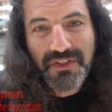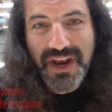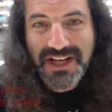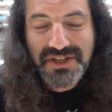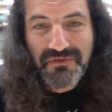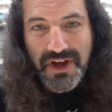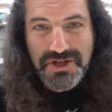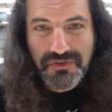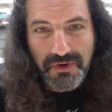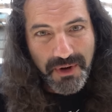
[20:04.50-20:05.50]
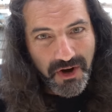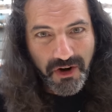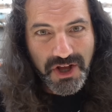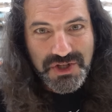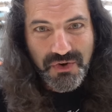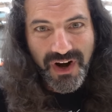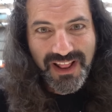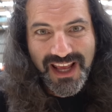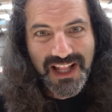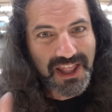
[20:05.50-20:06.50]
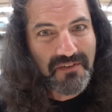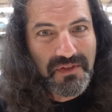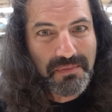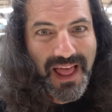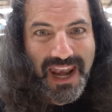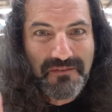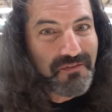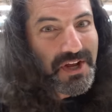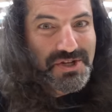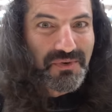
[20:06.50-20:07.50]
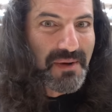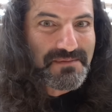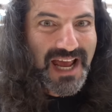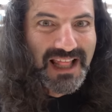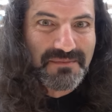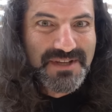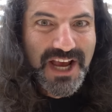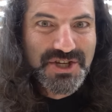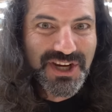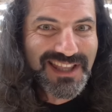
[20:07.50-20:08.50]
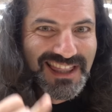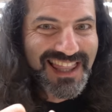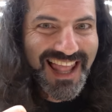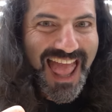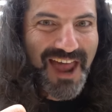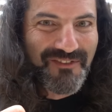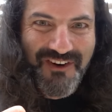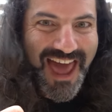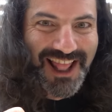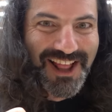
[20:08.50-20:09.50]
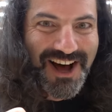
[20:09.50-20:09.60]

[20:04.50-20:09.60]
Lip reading: the next adventure from here in Australia, love the planet, feed your reptile obsession, and rattle